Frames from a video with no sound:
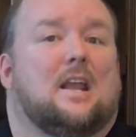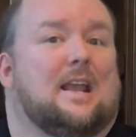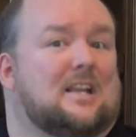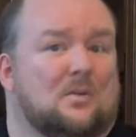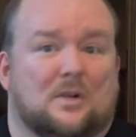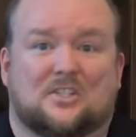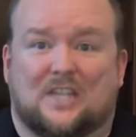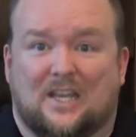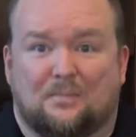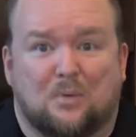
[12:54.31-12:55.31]
It can
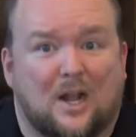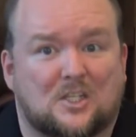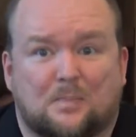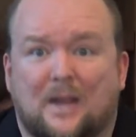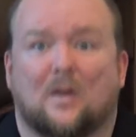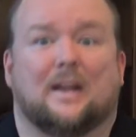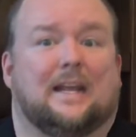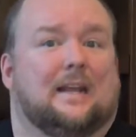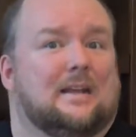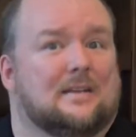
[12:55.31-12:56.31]
receive
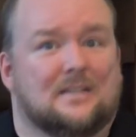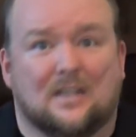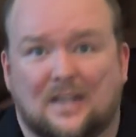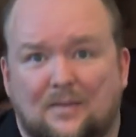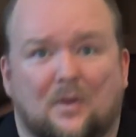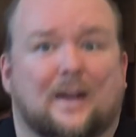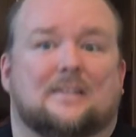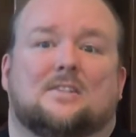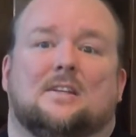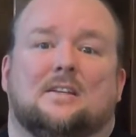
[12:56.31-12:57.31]
prosperity,
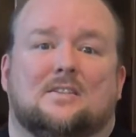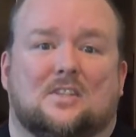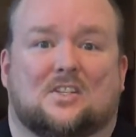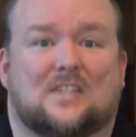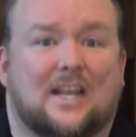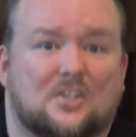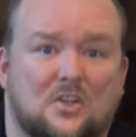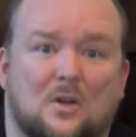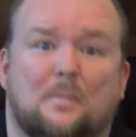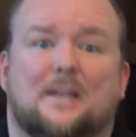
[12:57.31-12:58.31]
deliverance, success
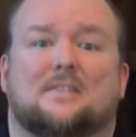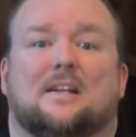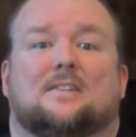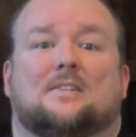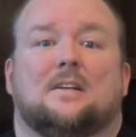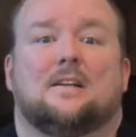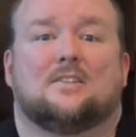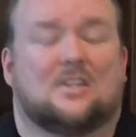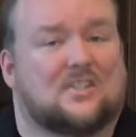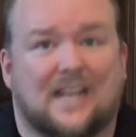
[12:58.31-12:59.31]
in your business,
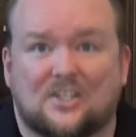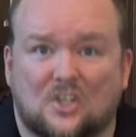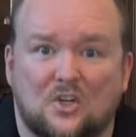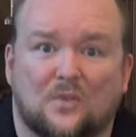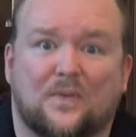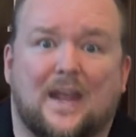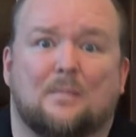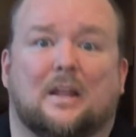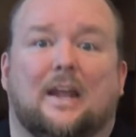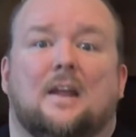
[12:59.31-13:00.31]
success in your
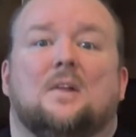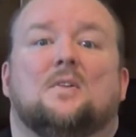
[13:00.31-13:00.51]
family.